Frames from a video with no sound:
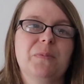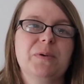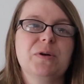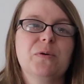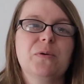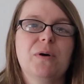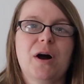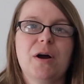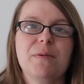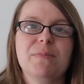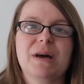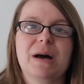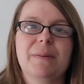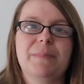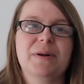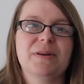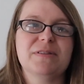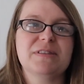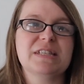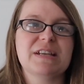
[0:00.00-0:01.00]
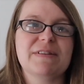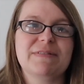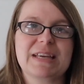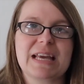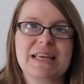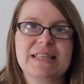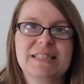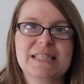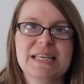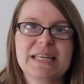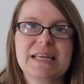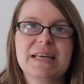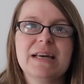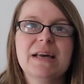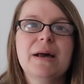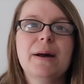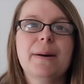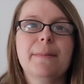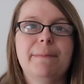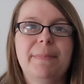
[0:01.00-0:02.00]
We all hope that our birds never get sick,
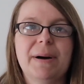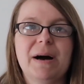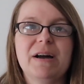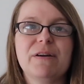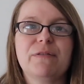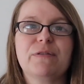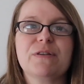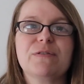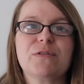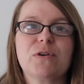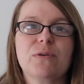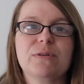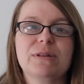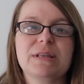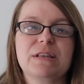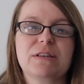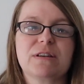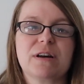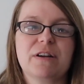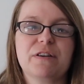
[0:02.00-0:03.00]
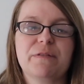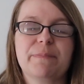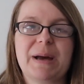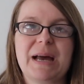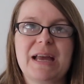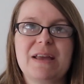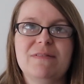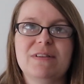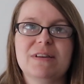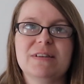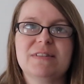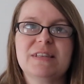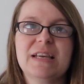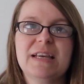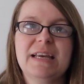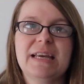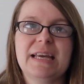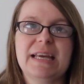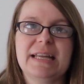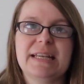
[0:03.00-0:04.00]
but if we've got these kind of behaviours
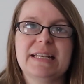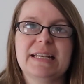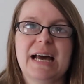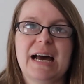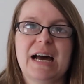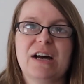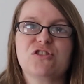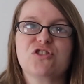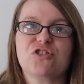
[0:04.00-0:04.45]
in our